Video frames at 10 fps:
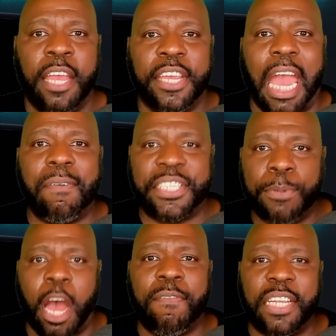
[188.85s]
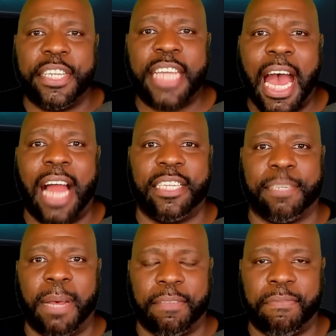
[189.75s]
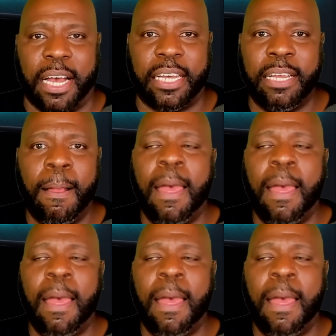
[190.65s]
You gave us twelve hundred dollars, motherfucker.